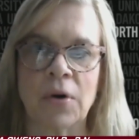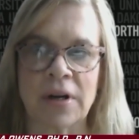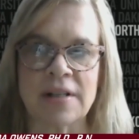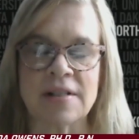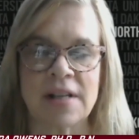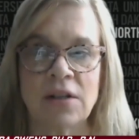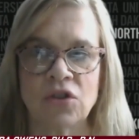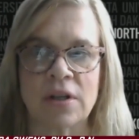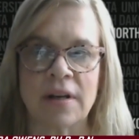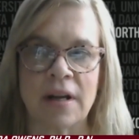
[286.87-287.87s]

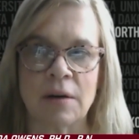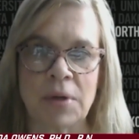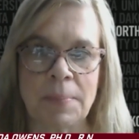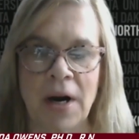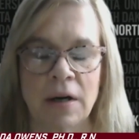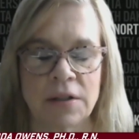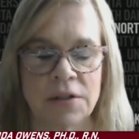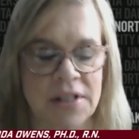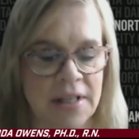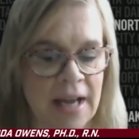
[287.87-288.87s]
organization, and we
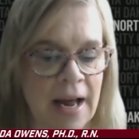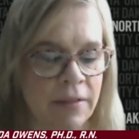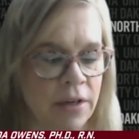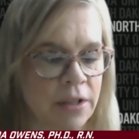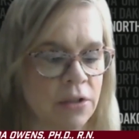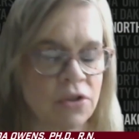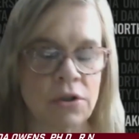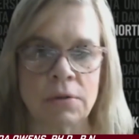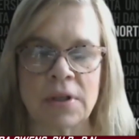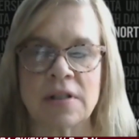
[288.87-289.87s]
partnered together
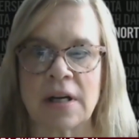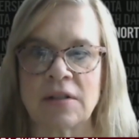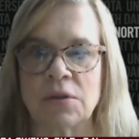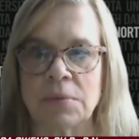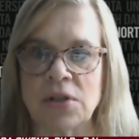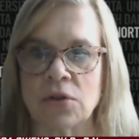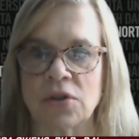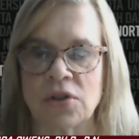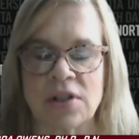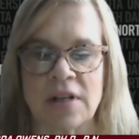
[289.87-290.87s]
to conduct a
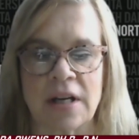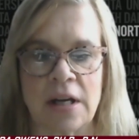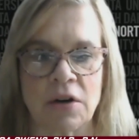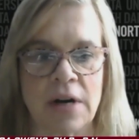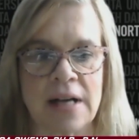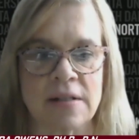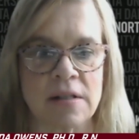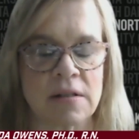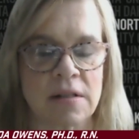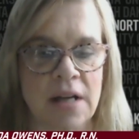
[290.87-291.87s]
research study across
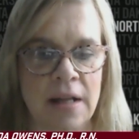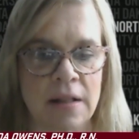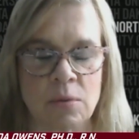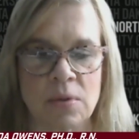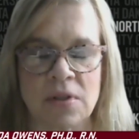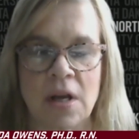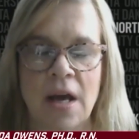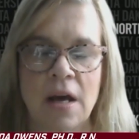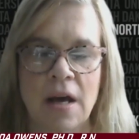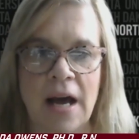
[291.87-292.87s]
the state. This was
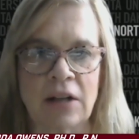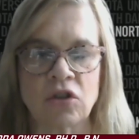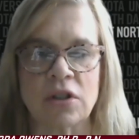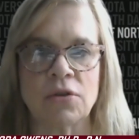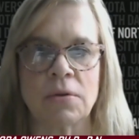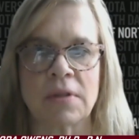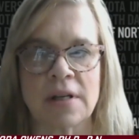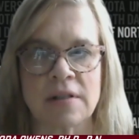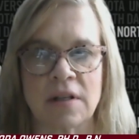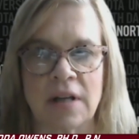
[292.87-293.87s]
actually
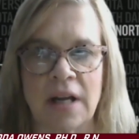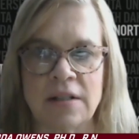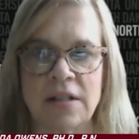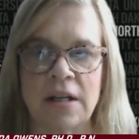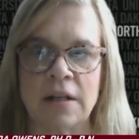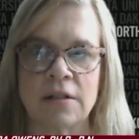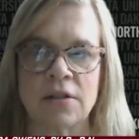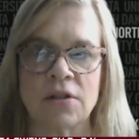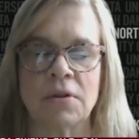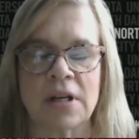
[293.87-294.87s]
2019 to
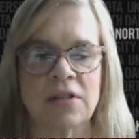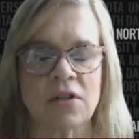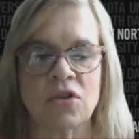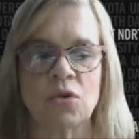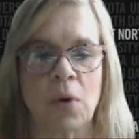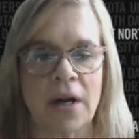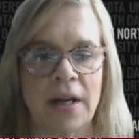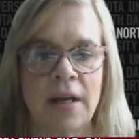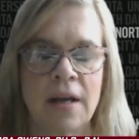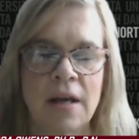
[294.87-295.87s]

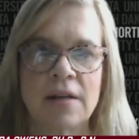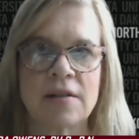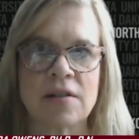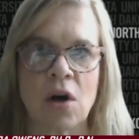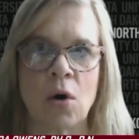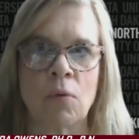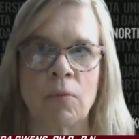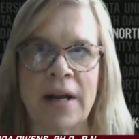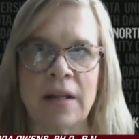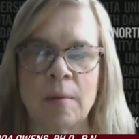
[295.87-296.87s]
2020. So
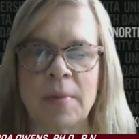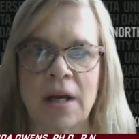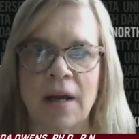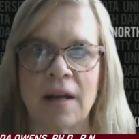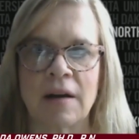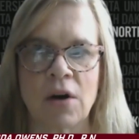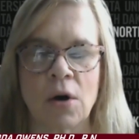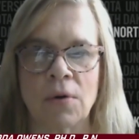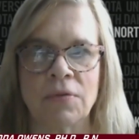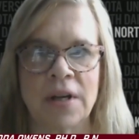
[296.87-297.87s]
right at the beginning of
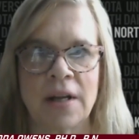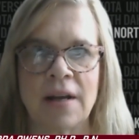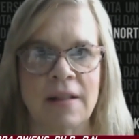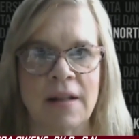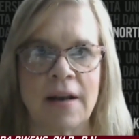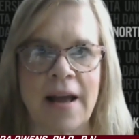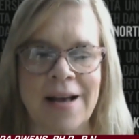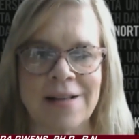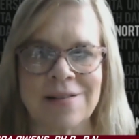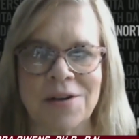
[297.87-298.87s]
COVID, and then
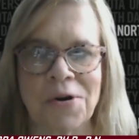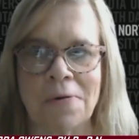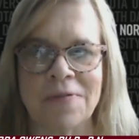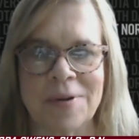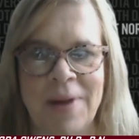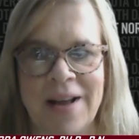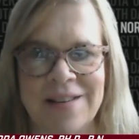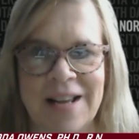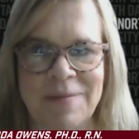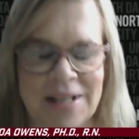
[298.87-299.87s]
as the COVID
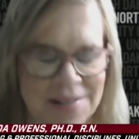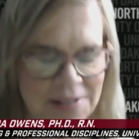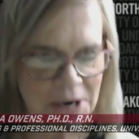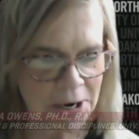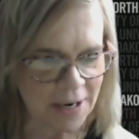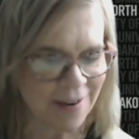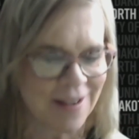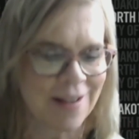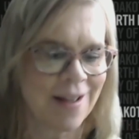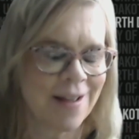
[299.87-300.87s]
pandemic started,
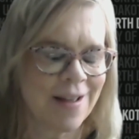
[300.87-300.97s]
